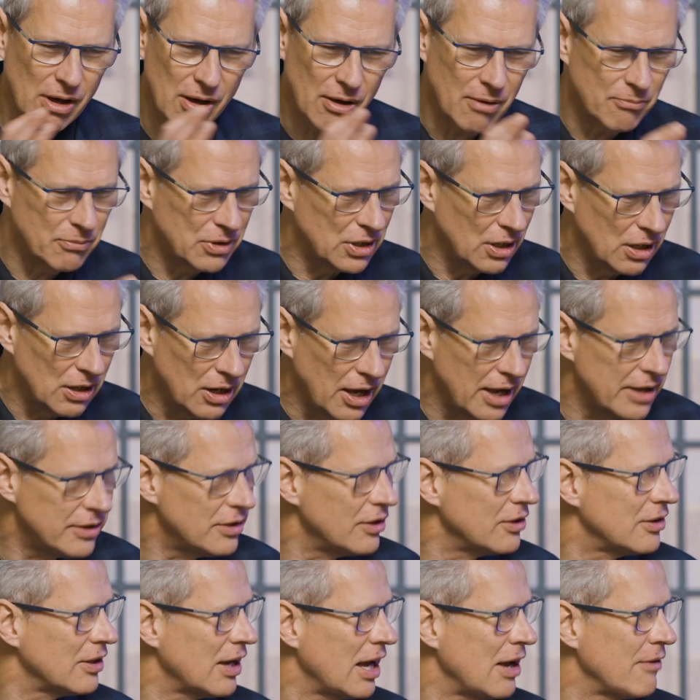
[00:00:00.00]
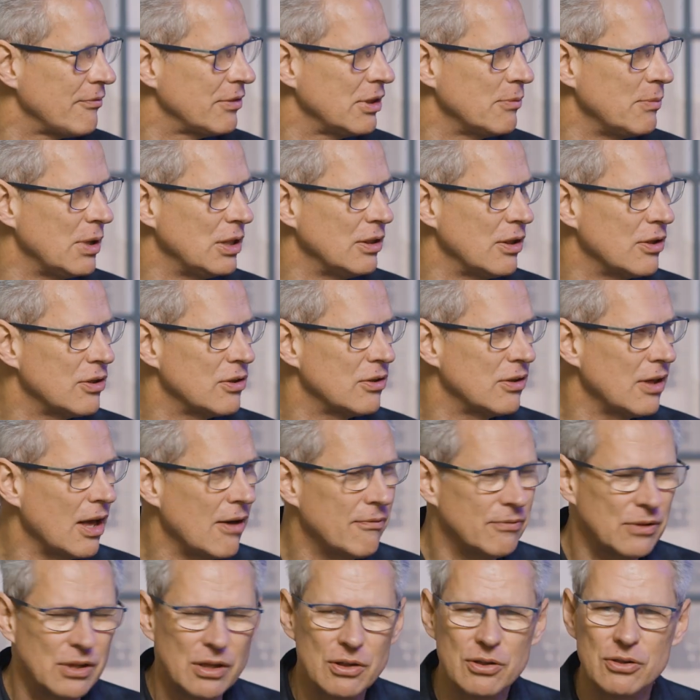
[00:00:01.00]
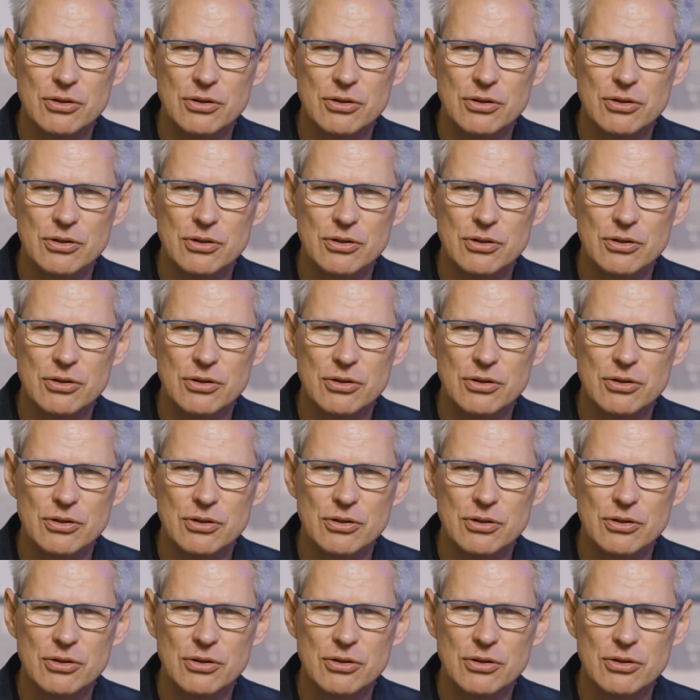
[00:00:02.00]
I'm delighted to have them in the FT